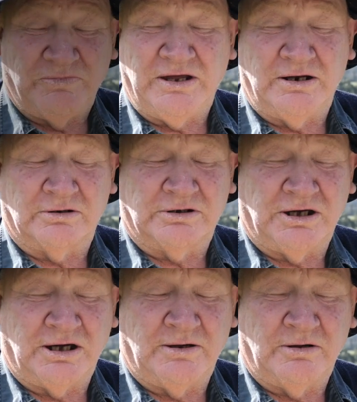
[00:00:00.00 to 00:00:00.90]
Yeah, look,
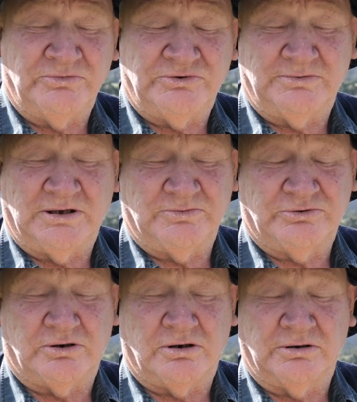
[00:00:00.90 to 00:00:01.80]
I'm Jim
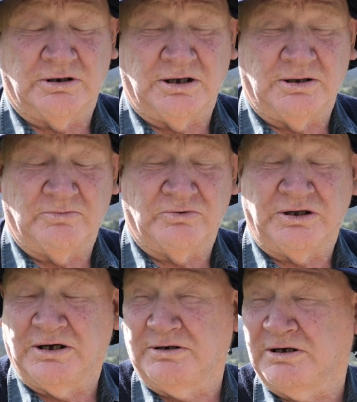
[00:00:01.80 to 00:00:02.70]
Armstrong.
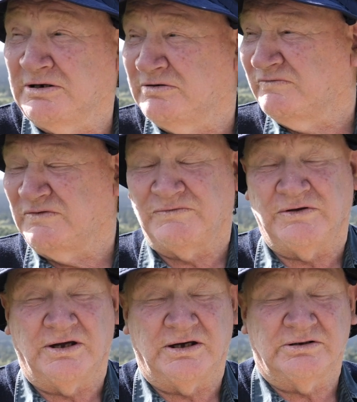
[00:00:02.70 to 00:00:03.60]
We own
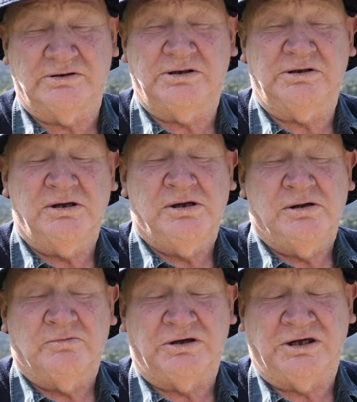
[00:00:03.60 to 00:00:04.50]
150 acres here.
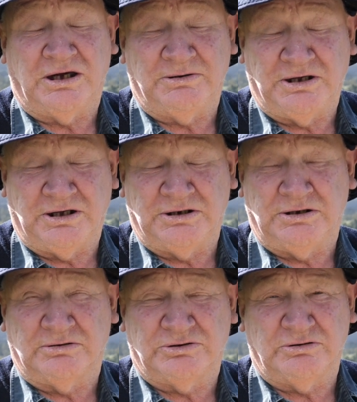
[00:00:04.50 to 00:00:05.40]
We came down
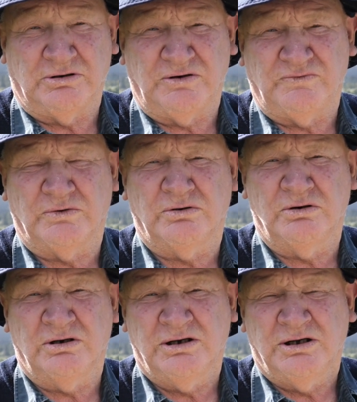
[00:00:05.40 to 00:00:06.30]
here in
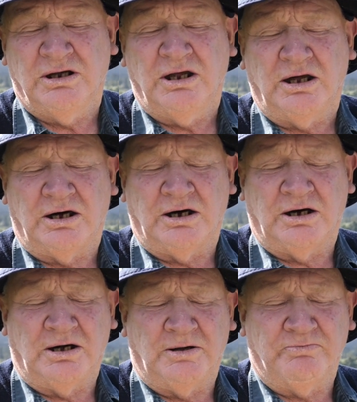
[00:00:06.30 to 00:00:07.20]
2004.
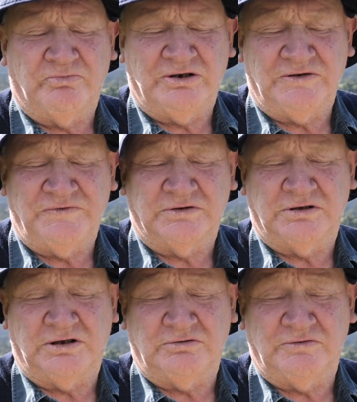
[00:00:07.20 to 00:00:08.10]
We lived in
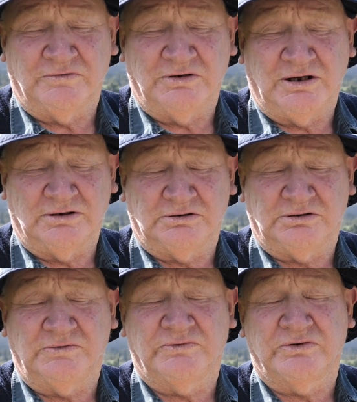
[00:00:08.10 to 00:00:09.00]
Canberra all our
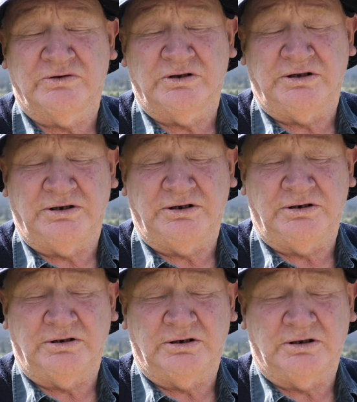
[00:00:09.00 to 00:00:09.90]
lives,
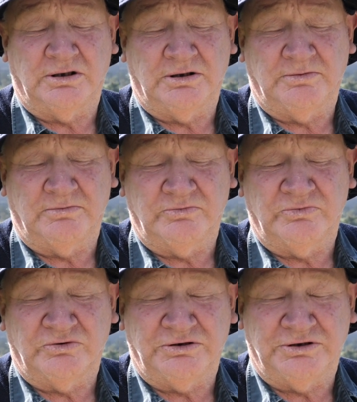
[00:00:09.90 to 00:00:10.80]

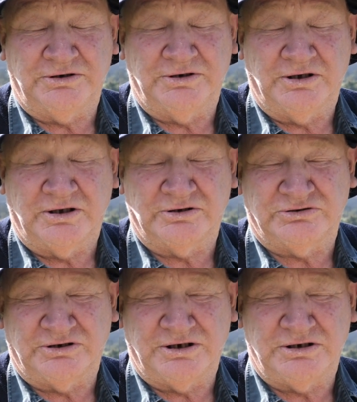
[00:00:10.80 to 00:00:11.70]
and we needed a
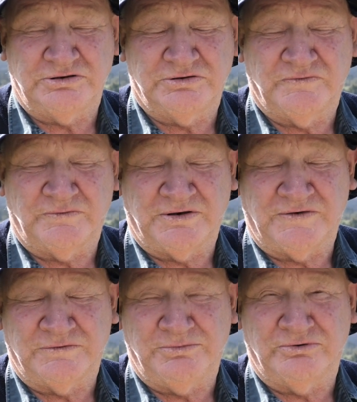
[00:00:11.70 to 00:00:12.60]
change from
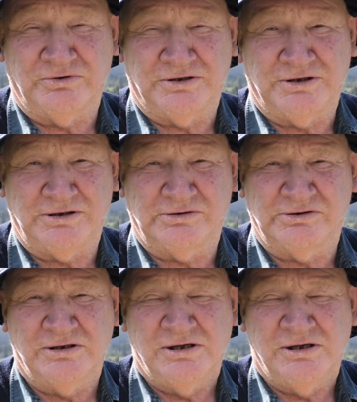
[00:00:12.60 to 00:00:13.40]
after milking cows,